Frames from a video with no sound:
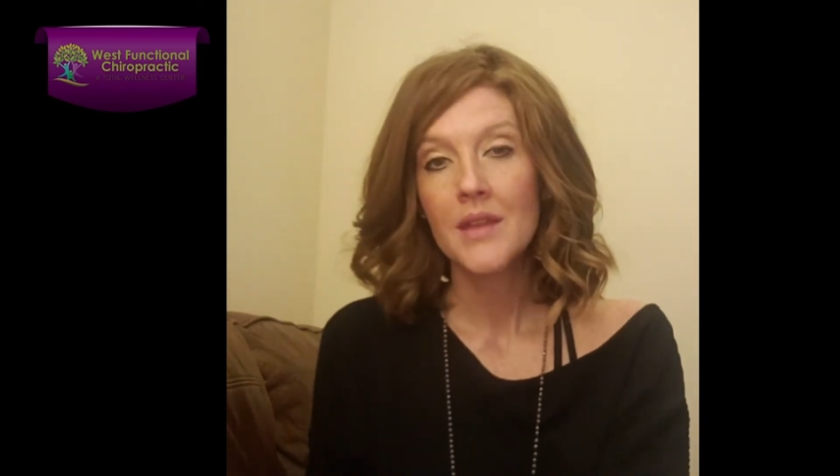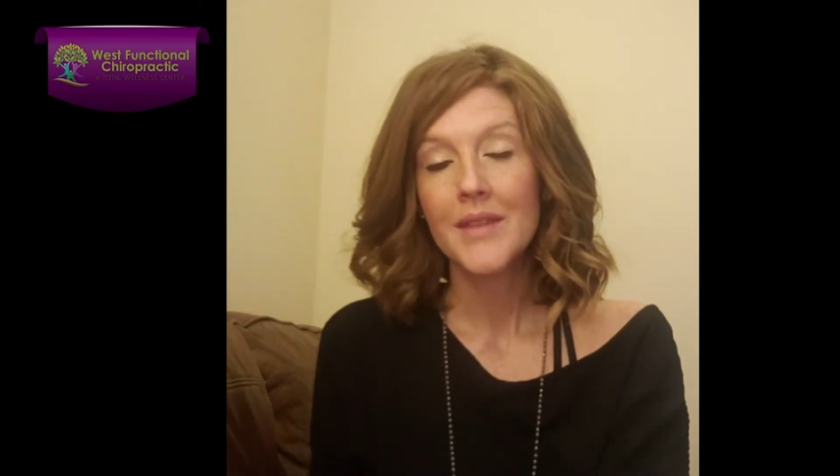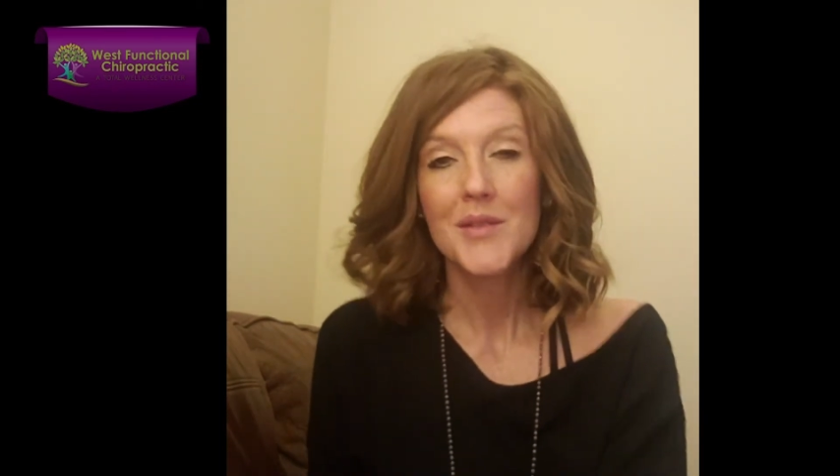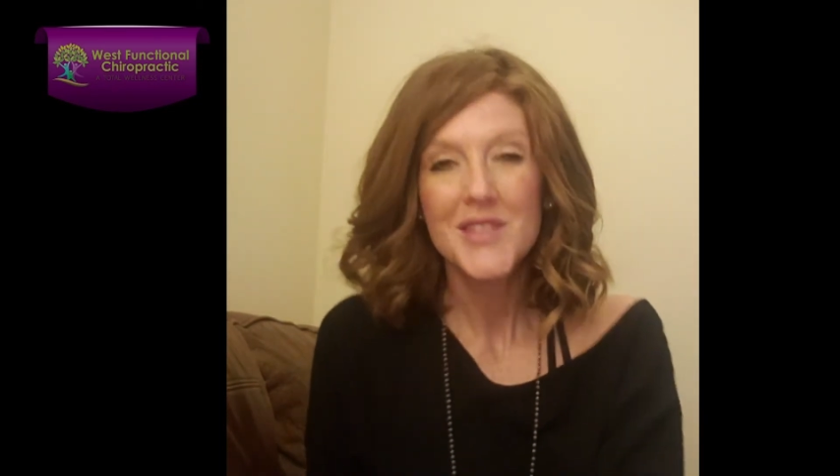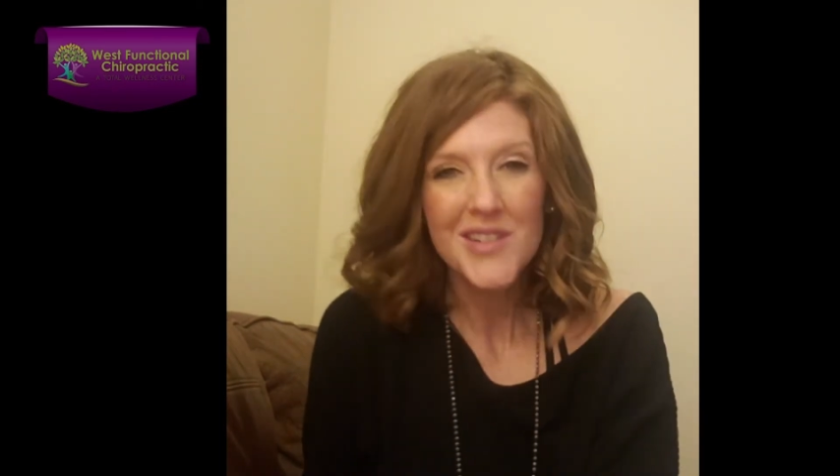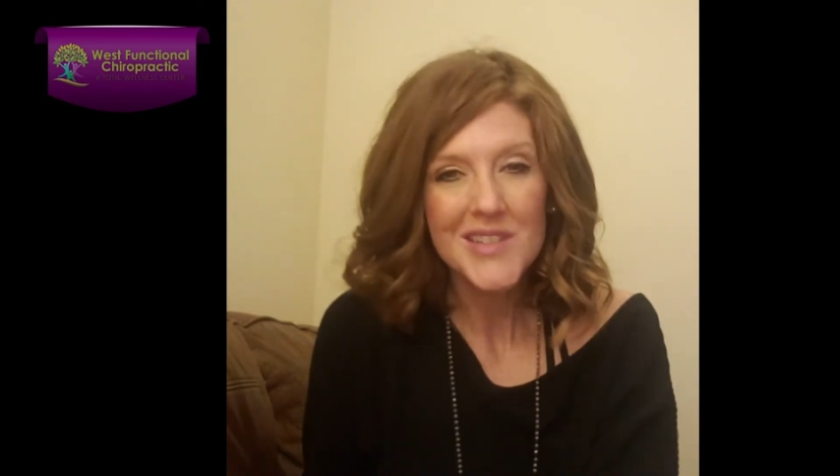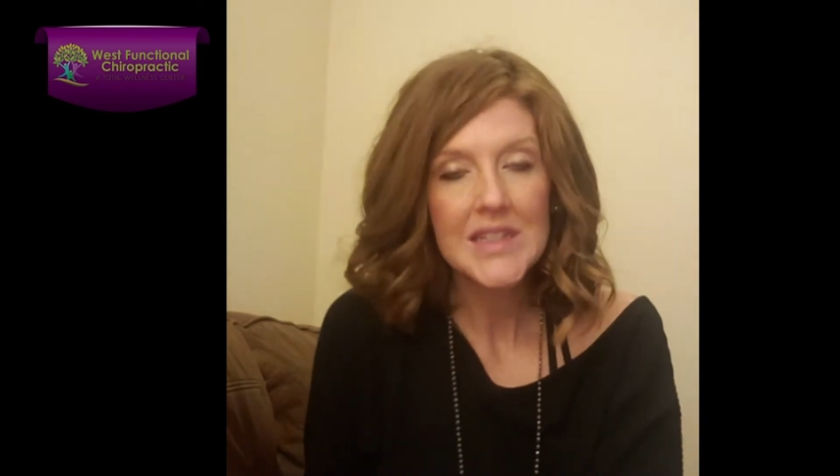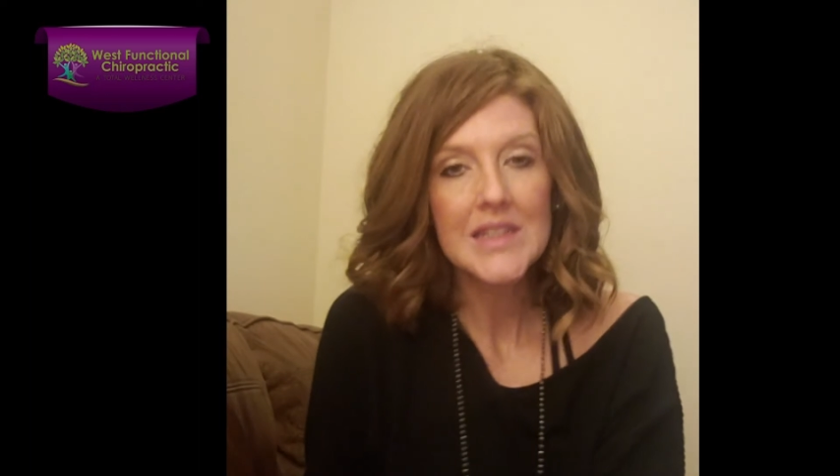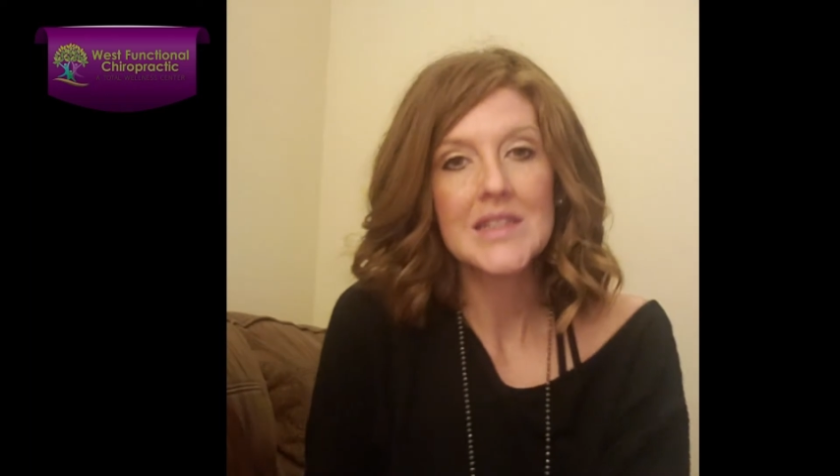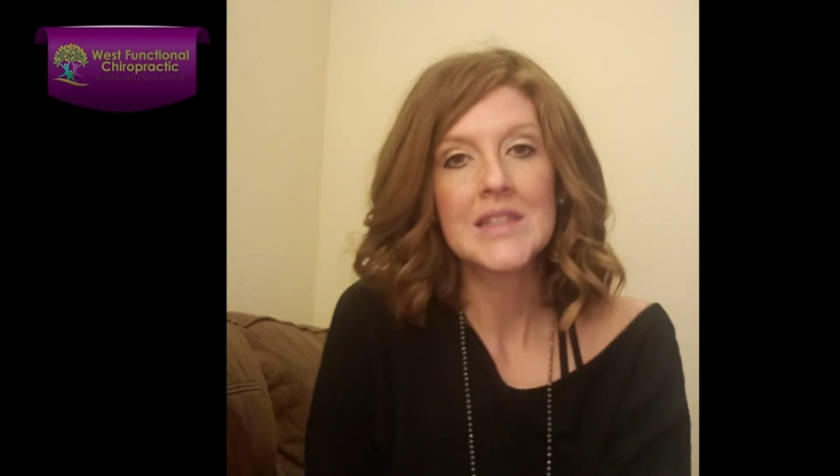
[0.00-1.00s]
that we start to
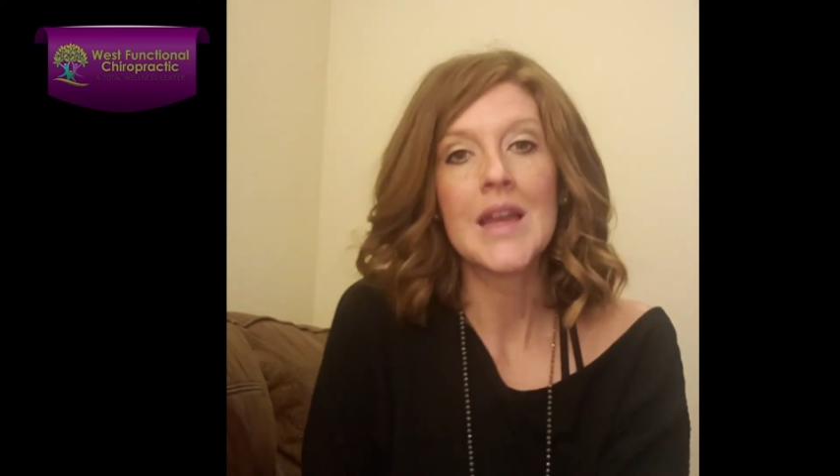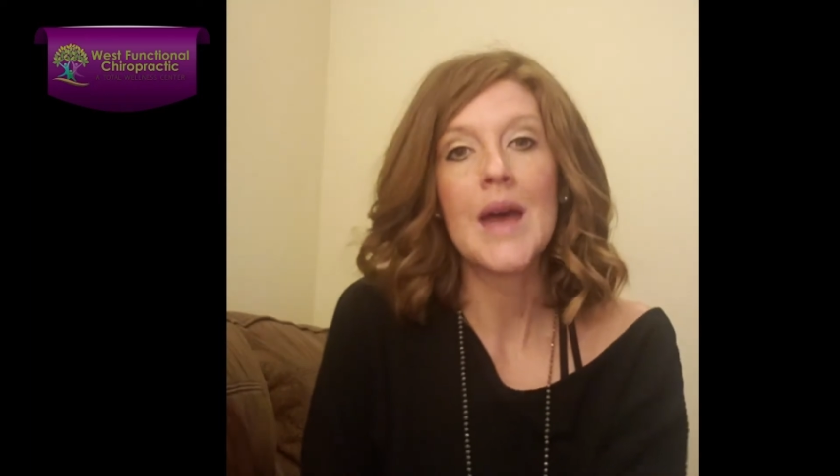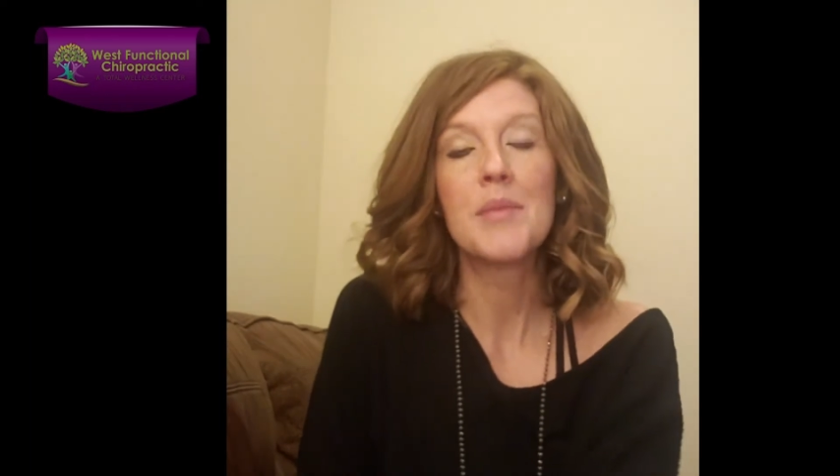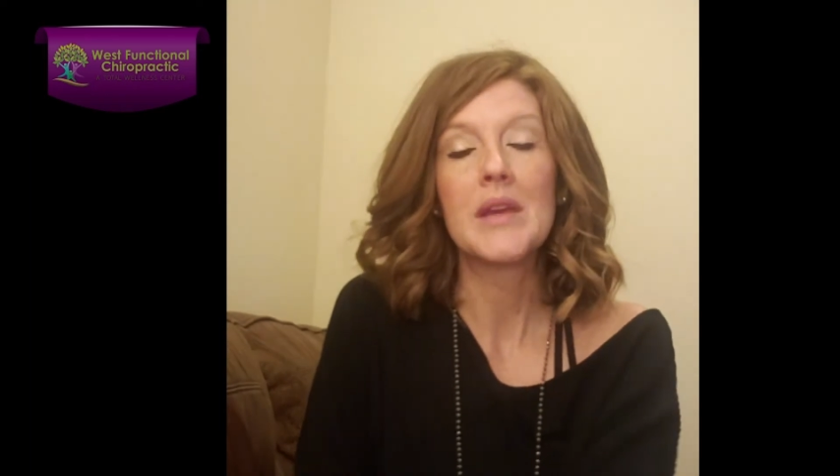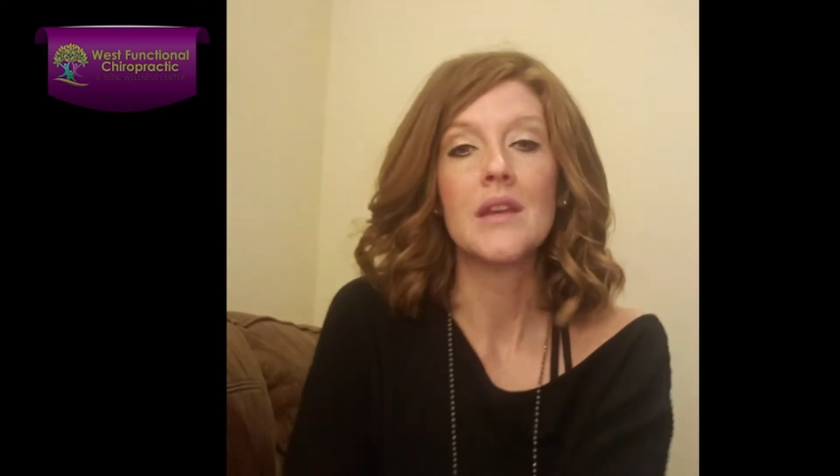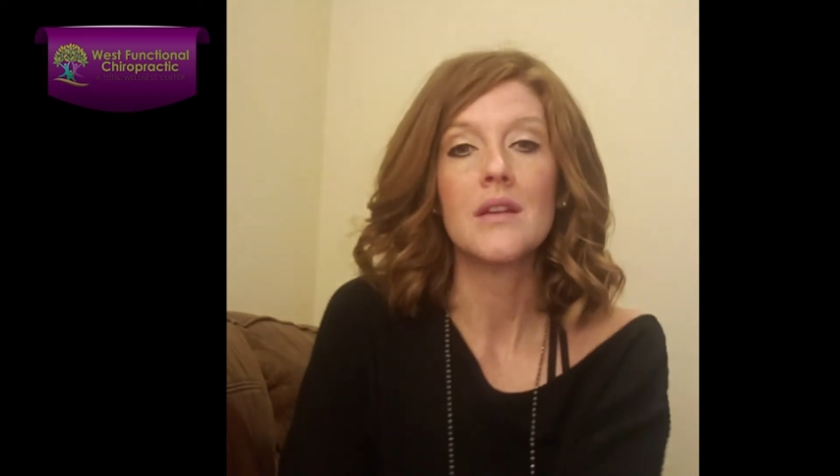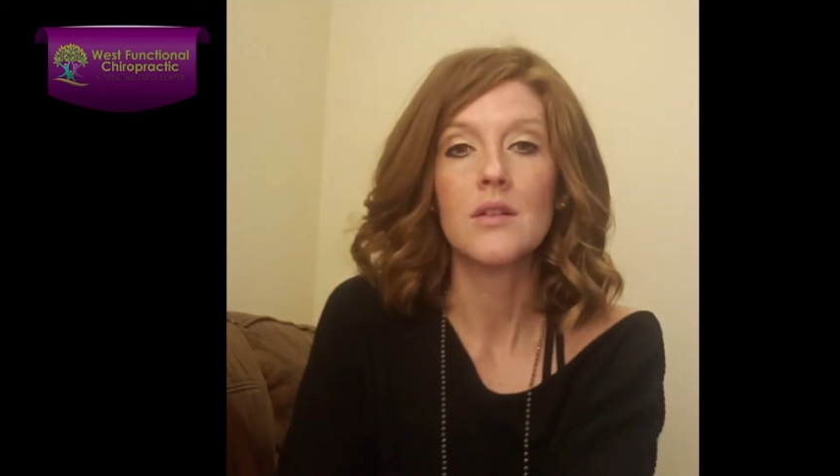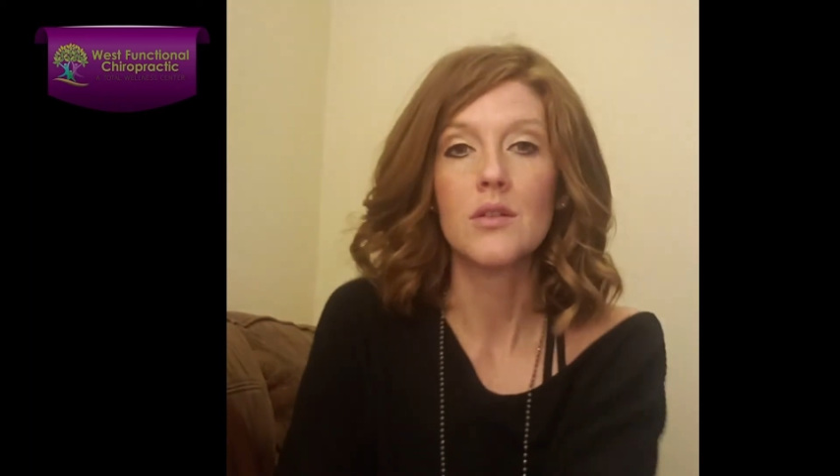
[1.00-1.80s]
get snappy